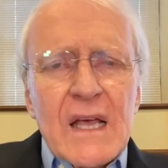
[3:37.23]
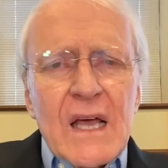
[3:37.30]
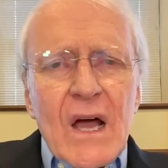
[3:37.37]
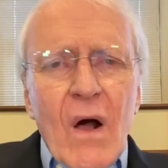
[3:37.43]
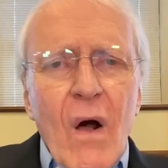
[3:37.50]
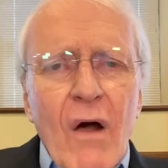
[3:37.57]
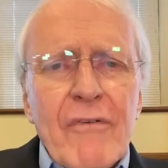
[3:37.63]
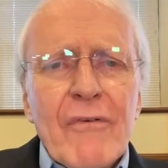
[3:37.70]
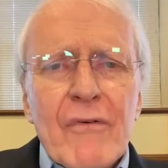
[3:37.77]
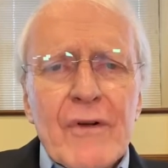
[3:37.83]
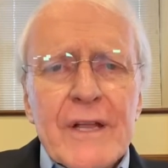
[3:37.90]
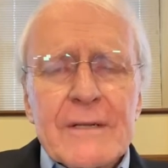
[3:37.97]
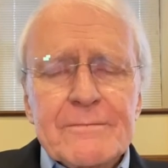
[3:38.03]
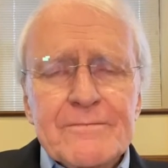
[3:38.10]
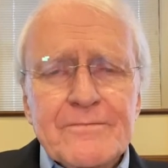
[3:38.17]

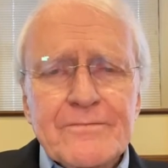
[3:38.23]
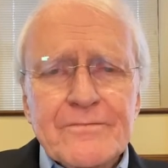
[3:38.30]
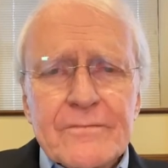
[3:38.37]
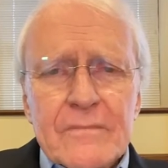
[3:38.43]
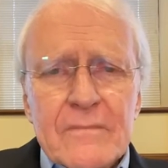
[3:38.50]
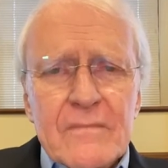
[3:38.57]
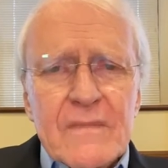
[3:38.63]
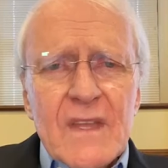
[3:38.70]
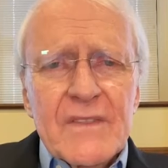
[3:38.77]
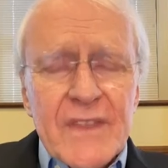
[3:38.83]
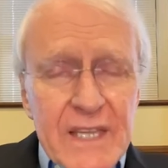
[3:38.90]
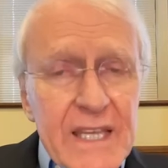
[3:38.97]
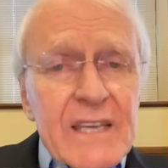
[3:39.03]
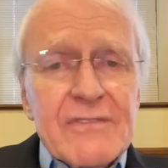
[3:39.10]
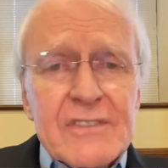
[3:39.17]
offering the
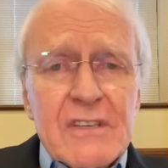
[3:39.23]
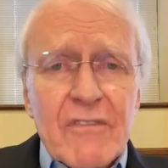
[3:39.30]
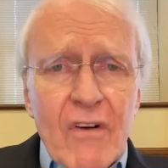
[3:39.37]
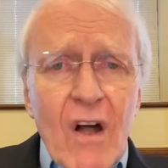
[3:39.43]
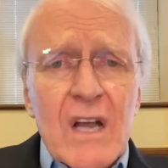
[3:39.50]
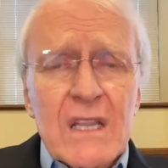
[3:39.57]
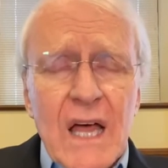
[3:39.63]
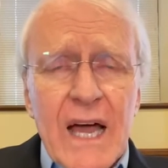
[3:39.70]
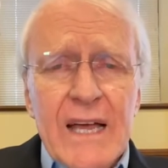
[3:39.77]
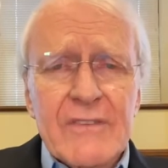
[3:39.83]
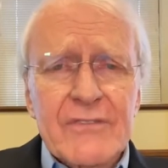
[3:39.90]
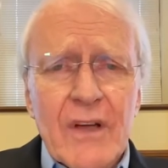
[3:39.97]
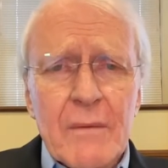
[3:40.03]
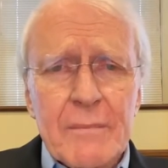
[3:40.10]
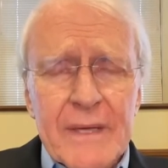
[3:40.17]
gifts of our
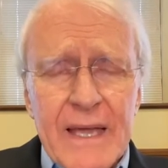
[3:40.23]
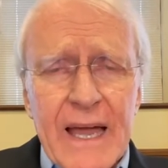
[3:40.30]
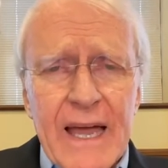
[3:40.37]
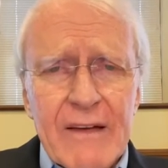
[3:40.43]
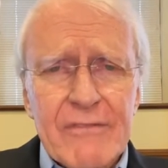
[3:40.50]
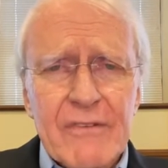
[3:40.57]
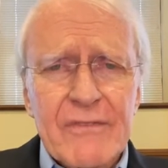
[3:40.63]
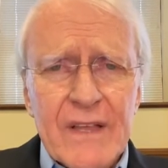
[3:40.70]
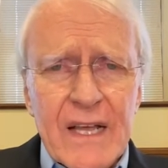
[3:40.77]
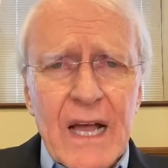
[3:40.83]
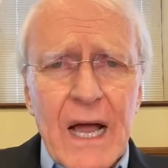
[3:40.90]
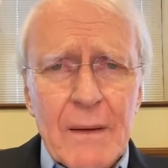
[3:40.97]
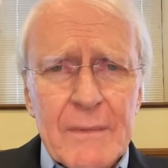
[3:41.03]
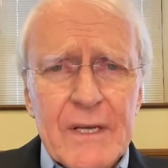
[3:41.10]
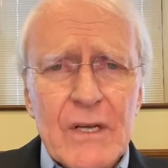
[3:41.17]
lives on behalf of the
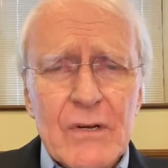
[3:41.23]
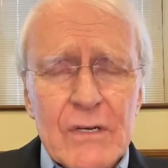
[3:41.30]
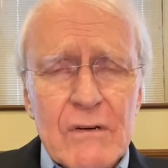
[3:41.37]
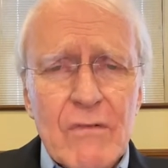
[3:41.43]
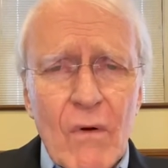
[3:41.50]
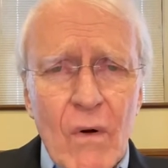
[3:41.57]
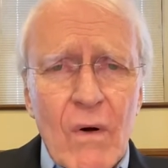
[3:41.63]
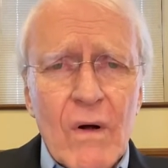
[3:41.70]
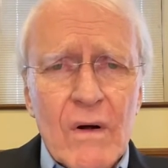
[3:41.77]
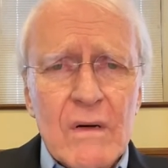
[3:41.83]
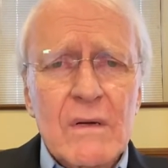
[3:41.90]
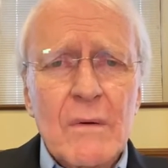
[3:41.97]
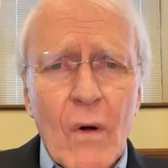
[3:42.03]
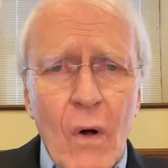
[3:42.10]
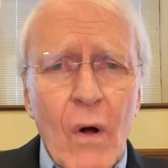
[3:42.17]
common good of
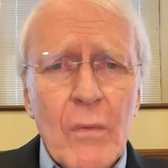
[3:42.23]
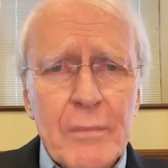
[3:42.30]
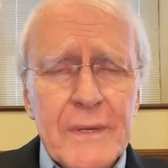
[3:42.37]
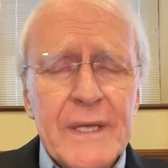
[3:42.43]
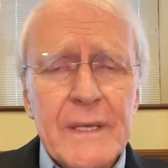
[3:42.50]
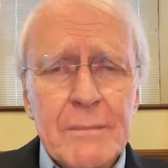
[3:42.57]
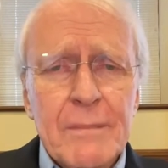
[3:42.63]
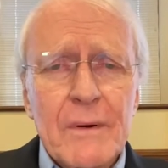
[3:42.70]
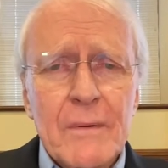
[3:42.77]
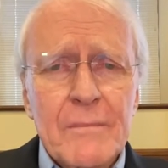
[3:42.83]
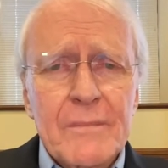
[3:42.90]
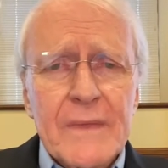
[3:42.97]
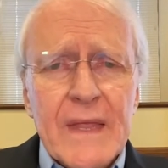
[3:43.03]
all people.